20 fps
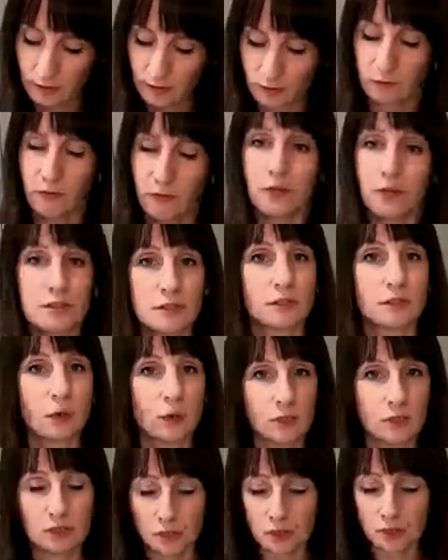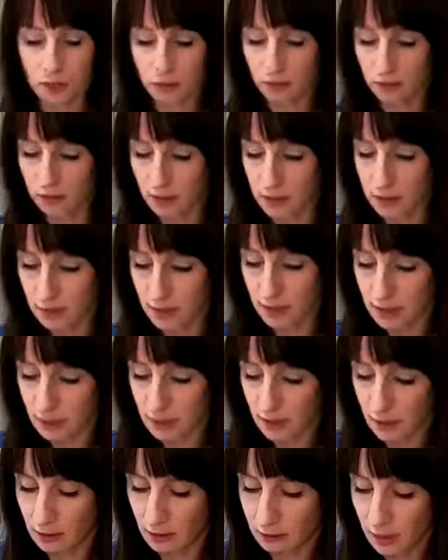first, of course, you're going to refrigerate
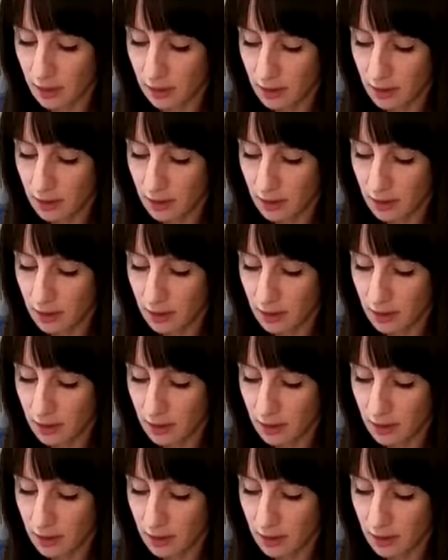them.